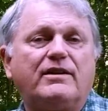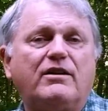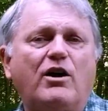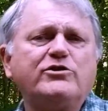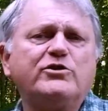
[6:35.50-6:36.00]

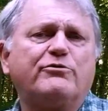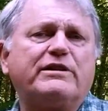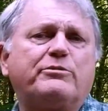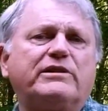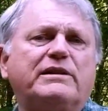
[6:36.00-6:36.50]
Also
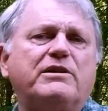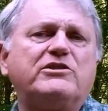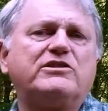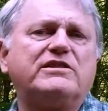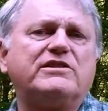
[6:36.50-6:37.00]
frequently
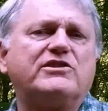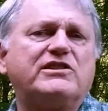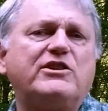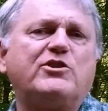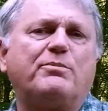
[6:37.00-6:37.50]
mentioned is the
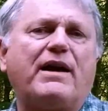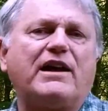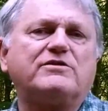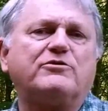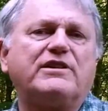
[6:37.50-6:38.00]
Senior
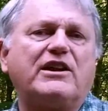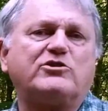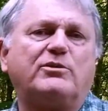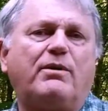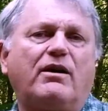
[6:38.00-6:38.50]
Pass for
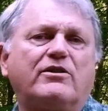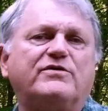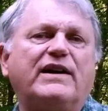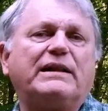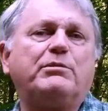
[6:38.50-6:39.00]
national parks,
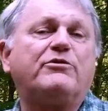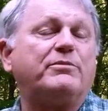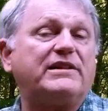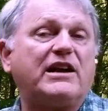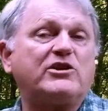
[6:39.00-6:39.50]
available from
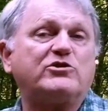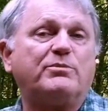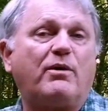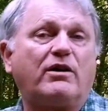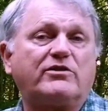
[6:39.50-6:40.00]
the National
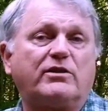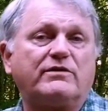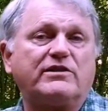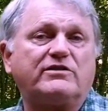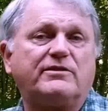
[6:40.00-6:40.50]
Park
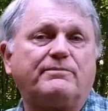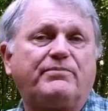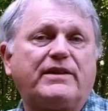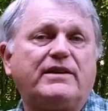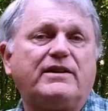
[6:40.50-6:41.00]
Service.
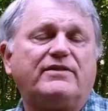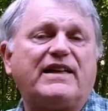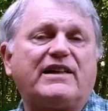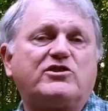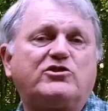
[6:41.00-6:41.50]

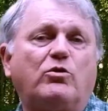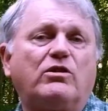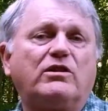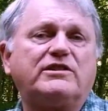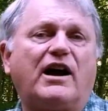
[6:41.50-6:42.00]
That's
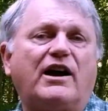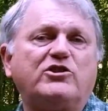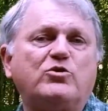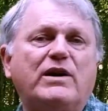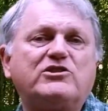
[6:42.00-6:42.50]

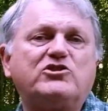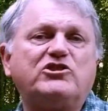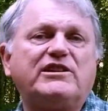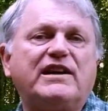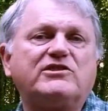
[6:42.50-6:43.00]

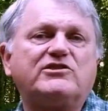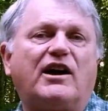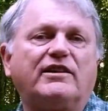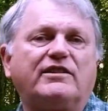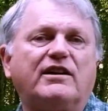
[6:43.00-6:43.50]

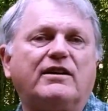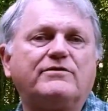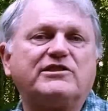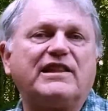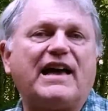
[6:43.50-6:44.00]

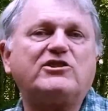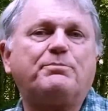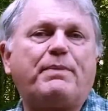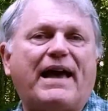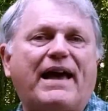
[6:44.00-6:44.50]

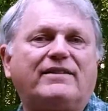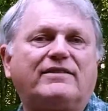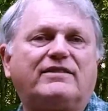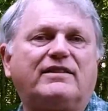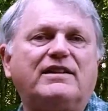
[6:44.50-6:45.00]

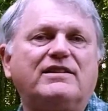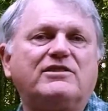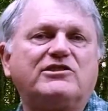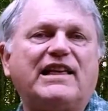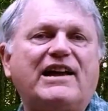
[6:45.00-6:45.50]

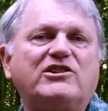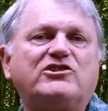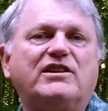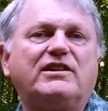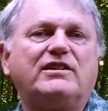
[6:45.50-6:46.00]

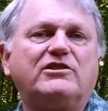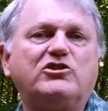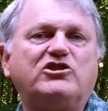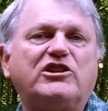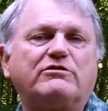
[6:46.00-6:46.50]

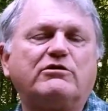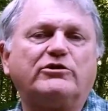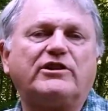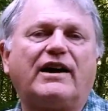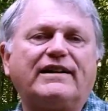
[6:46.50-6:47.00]

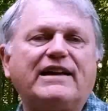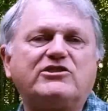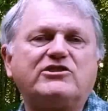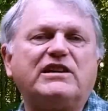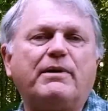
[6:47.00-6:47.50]

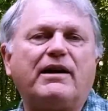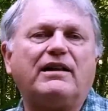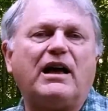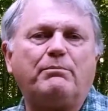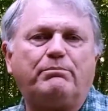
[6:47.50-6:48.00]
store.usgs.gov/pass/general.html.
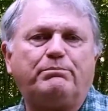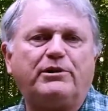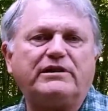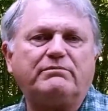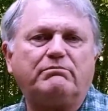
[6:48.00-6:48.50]
I'll
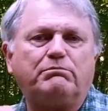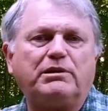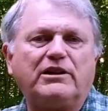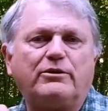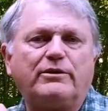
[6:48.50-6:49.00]
put it
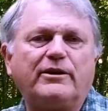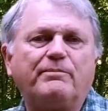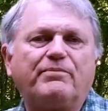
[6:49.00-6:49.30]
below here.